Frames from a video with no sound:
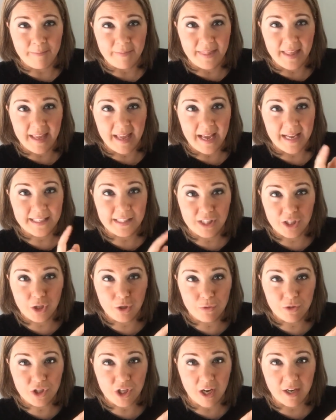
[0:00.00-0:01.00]
they had
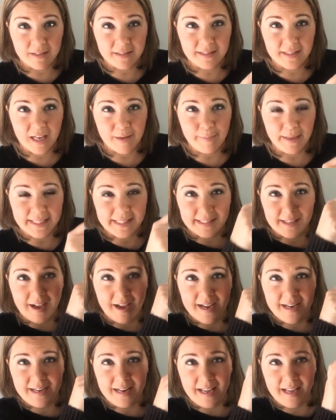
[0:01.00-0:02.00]
two jars side by
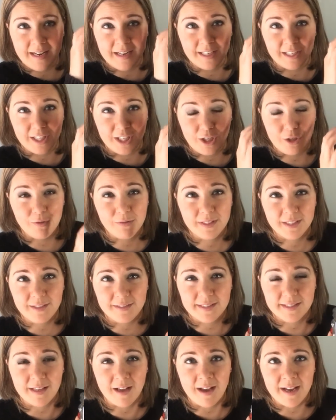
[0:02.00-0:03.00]
side and a cute little
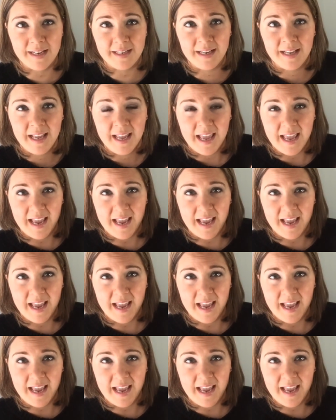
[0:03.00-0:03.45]
sign,